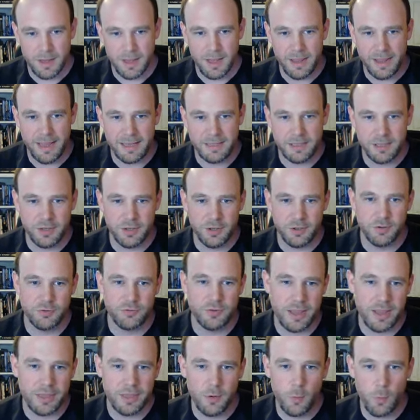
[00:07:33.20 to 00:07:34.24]
And that's going to
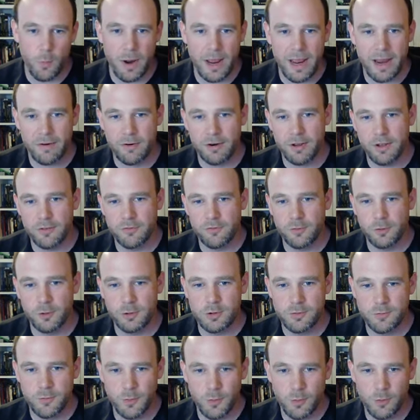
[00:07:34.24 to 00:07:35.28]
grant the wearer a false
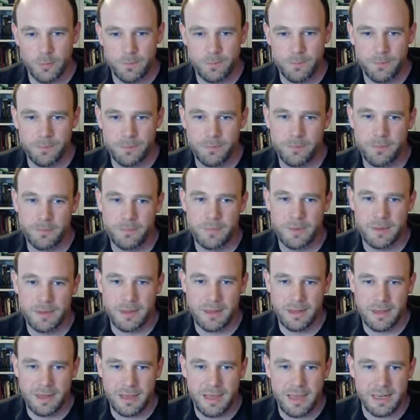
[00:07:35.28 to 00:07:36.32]
form
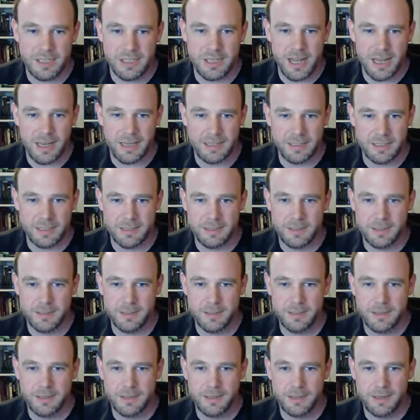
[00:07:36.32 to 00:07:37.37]
each night.
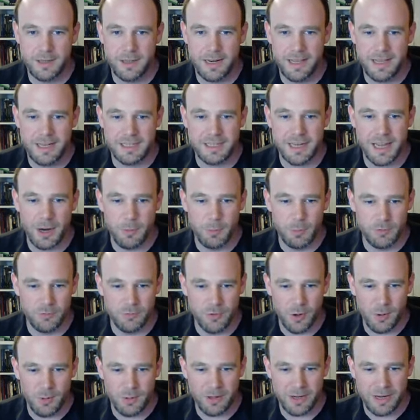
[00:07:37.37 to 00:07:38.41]
And each night we'll
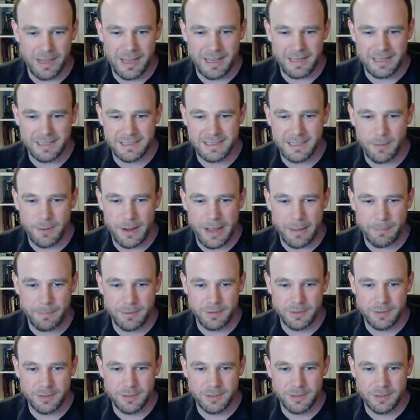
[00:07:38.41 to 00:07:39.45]
roll on here to see what
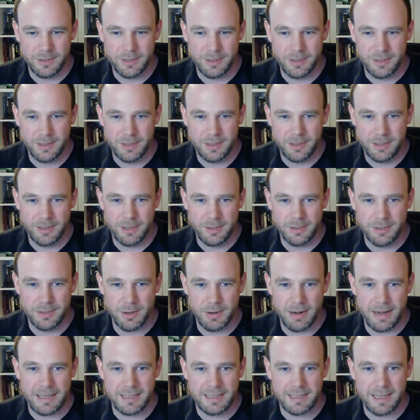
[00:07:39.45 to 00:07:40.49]
happens. So
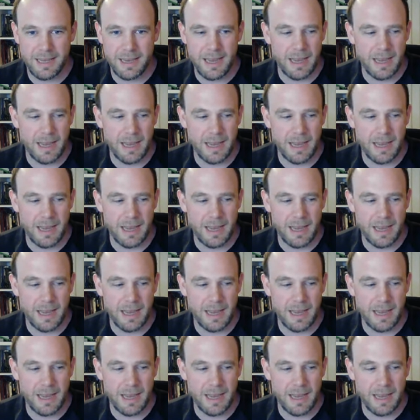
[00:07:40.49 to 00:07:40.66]
let's say